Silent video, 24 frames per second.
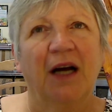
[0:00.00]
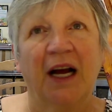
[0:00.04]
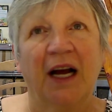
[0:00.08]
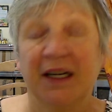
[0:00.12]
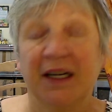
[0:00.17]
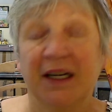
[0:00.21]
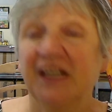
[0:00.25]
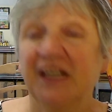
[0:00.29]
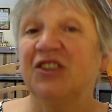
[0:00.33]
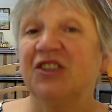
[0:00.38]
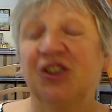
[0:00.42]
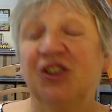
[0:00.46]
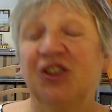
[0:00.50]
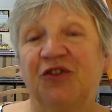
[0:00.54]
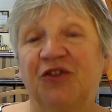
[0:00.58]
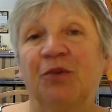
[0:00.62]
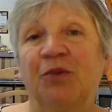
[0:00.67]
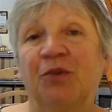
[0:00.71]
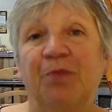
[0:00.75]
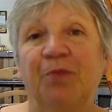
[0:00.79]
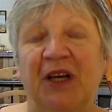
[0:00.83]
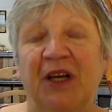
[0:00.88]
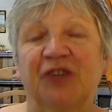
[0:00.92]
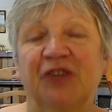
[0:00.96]
And this is
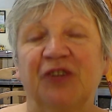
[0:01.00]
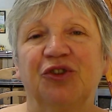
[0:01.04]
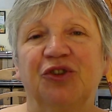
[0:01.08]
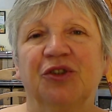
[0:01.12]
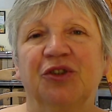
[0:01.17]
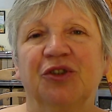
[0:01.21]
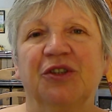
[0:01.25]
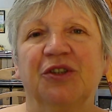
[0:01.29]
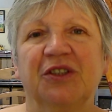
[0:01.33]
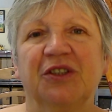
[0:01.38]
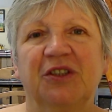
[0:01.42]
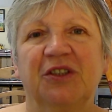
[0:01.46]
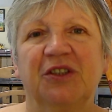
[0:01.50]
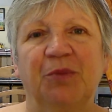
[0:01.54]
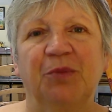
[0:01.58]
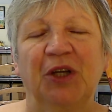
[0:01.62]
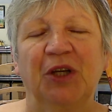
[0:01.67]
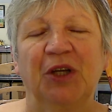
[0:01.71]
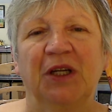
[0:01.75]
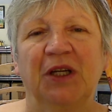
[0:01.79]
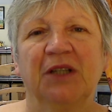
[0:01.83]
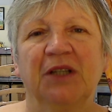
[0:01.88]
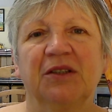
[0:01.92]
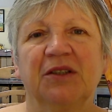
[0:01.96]
from personal
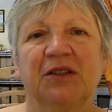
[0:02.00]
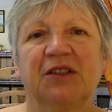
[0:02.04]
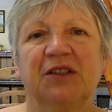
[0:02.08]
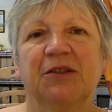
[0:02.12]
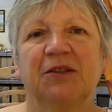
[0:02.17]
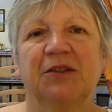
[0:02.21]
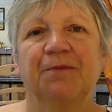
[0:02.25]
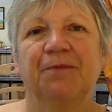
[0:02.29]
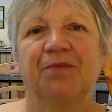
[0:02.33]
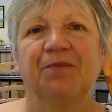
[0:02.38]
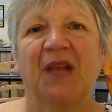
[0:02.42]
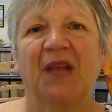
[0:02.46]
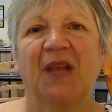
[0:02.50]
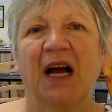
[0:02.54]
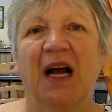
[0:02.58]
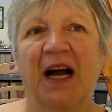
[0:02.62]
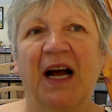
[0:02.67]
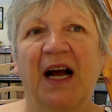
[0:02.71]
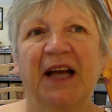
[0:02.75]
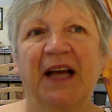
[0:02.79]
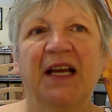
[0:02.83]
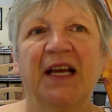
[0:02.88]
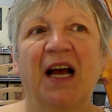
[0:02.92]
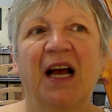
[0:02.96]
experience.
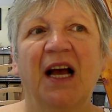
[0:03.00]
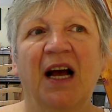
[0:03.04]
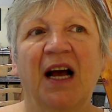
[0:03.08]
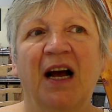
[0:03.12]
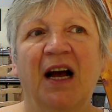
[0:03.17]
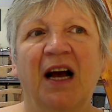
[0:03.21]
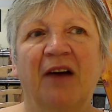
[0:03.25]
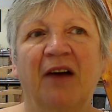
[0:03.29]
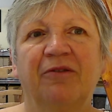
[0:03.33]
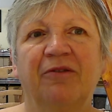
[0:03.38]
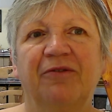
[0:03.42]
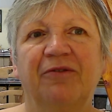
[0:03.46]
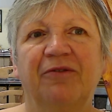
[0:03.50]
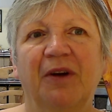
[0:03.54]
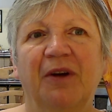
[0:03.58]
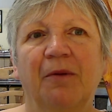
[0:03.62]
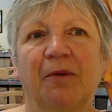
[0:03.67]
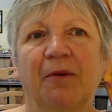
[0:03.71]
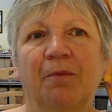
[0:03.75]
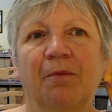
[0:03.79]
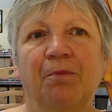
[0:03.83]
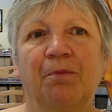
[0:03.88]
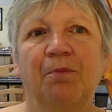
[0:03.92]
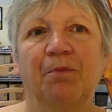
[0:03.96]
I have
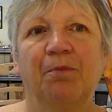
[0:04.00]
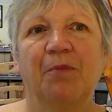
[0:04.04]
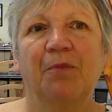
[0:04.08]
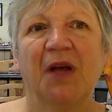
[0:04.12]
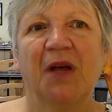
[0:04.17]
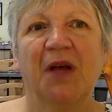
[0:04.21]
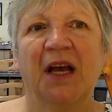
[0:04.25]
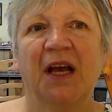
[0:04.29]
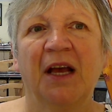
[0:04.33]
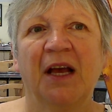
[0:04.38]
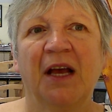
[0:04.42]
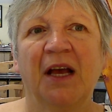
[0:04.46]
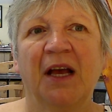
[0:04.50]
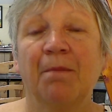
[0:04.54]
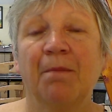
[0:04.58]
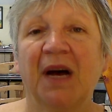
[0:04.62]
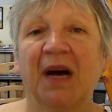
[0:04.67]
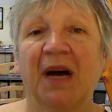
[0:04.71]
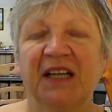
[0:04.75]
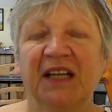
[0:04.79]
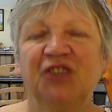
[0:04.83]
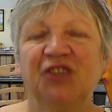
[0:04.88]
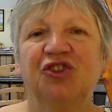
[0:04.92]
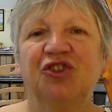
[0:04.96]

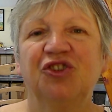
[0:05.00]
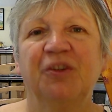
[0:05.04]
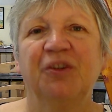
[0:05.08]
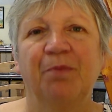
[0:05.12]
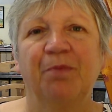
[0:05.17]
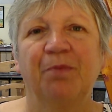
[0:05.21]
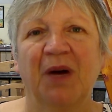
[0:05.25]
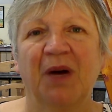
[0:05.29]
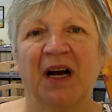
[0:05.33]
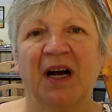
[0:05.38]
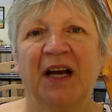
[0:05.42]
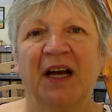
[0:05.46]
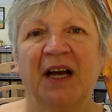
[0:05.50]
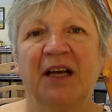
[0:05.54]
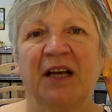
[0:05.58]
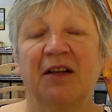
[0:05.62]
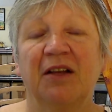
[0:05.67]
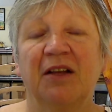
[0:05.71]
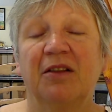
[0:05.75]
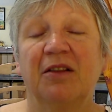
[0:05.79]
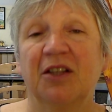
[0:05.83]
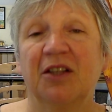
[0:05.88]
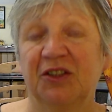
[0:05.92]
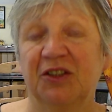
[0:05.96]
managed to
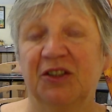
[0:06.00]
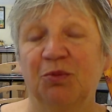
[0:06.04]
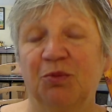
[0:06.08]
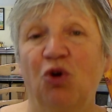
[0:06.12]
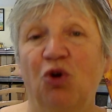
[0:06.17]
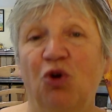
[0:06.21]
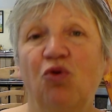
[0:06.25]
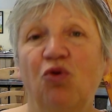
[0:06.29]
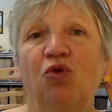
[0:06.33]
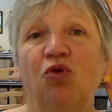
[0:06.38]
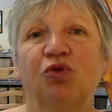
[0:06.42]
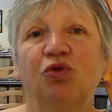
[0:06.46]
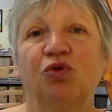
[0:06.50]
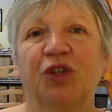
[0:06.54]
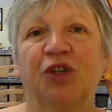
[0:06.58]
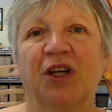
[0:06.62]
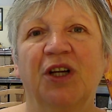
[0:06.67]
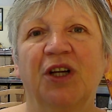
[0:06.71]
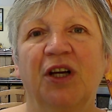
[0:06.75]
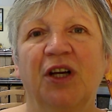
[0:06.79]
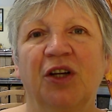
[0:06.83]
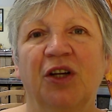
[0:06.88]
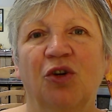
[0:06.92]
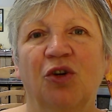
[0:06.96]
buy the small
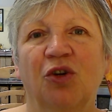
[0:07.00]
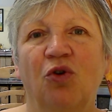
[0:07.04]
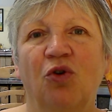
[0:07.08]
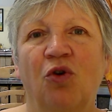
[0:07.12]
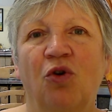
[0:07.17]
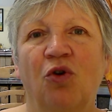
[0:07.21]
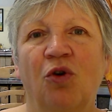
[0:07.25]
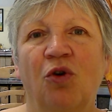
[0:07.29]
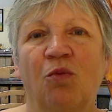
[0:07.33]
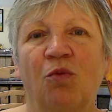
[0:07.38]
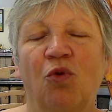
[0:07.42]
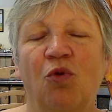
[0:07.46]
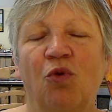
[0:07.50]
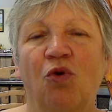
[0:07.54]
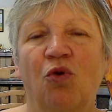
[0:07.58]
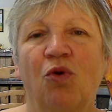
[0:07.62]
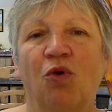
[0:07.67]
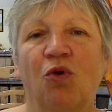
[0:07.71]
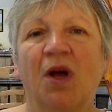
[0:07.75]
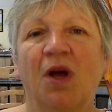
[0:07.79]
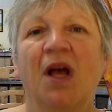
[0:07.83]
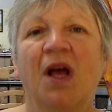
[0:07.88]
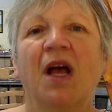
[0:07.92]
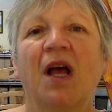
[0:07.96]
holding in
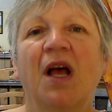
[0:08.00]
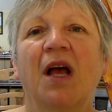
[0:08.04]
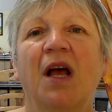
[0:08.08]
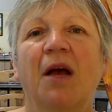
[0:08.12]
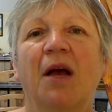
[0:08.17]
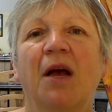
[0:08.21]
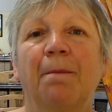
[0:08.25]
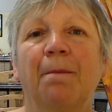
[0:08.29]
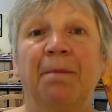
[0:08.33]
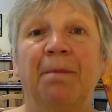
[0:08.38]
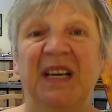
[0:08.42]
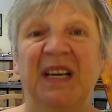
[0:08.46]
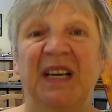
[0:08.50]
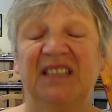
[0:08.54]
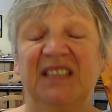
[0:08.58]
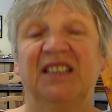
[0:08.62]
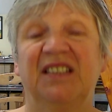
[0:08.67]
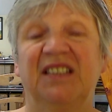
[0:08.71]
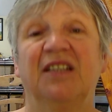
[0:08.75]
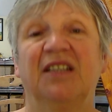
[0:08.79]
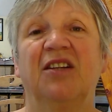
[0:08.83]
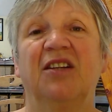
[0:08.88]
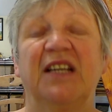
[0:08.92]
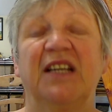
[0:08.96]
Cornwall
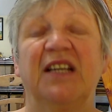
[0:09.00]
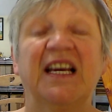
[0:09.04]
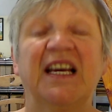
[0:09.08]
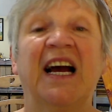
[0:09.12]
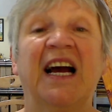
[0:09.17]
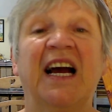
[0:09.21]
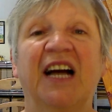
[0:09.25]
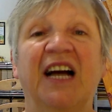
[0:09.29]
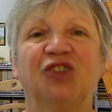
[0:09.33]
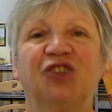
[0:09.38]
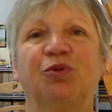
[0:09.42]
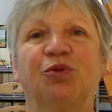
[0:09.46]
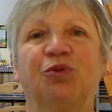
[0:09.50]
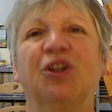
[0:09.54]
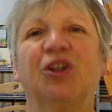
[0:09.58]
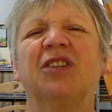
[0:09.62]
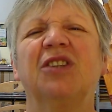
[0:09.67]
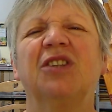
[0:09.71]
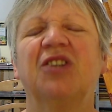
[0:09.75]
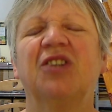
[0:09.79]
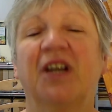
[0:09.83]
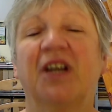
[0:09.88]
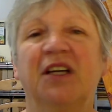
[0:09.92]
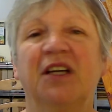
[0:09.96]
basically cash with
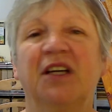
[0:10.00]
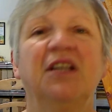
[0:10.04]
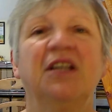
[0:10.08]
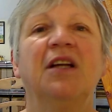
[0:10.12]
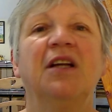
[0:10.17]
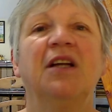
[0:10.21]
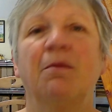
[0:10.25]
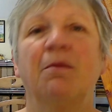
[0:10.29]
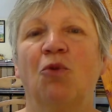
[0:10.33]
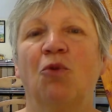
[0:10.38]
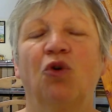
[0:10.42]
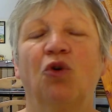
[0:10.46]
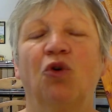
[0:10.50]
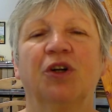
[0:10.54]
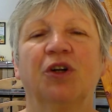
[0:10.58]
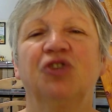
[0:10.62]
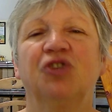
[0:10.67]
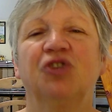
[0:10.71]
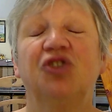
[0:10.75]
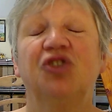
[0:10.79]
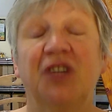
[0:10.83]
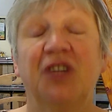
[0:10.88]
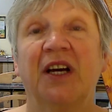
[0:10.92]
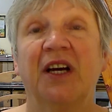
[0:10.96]
a tiny
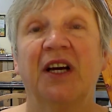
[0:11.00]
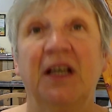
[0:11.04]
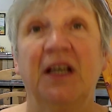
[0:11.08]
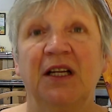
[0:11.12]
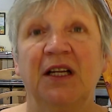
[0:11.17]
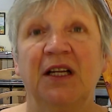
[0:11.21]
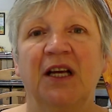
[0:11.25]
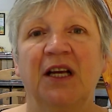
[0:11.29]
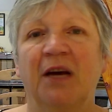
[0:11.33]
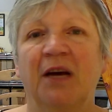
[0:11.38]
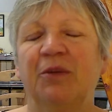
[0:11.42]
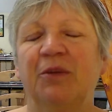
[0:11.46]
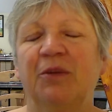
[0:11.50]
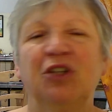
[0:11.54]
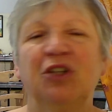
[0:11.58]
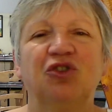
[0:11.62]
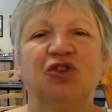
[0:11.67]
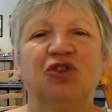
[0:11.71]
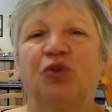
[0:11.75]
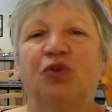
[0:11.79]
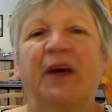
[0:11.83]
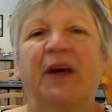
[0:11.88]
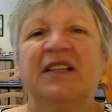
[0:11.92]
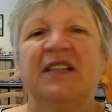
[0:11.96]
mortgage, tiny, I mean
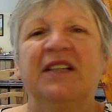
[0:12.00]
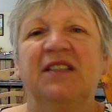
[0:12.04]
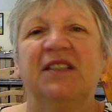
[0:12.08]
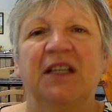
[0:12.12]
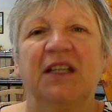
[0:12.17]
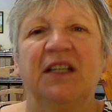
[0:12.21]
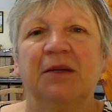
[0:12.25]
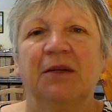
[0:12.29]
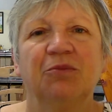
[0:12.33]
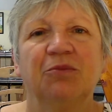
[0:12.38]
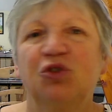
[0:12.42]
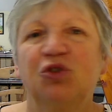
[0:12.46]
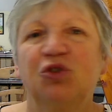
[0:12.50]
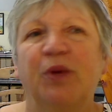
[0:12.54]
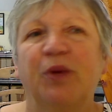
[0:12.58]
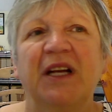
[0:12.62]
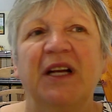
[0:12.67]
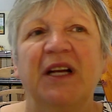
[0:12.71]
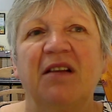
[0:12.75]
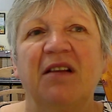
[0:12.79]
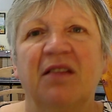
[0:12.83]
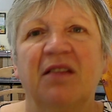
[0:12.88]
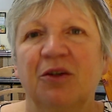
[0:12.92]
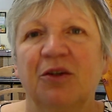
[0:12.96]

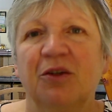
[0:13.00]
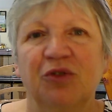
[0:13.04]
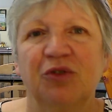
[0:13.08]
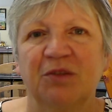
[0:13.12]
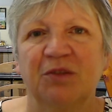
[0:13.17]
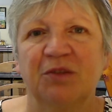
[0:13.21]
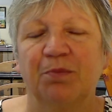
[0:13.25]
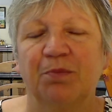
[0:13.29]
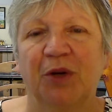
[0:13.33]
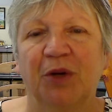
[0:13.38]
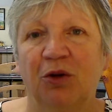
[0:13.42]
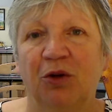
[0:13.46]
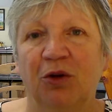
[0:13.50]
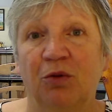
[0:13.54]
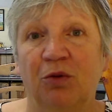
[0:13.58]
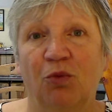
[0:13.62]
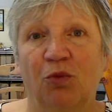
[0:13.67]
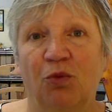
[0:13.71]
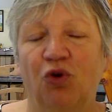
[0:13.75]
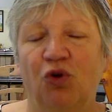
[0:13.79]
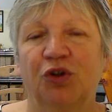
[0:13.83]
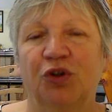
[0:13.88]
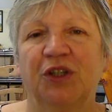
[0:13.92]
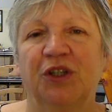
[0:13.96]
£20,000
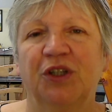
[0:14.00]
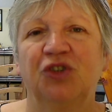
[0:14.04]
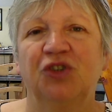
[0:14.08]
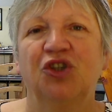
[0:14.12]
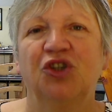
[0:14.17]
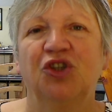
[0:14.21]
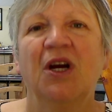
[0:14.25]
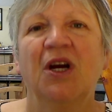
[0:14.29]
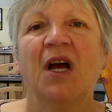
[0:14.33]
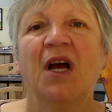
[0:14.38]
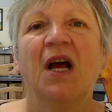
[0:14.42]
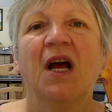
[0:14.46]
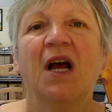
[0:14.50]
mortgage.